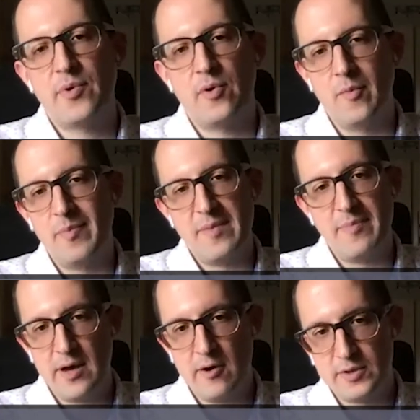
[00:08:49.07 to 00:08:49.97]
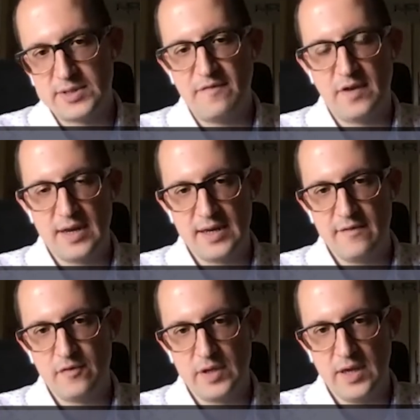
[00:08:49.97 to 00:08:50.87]
or PayPal or something like
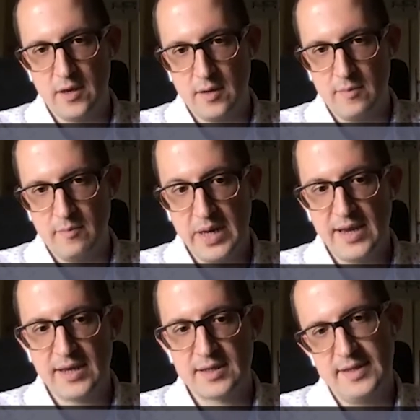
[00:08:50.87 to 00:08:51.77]
that for their billing,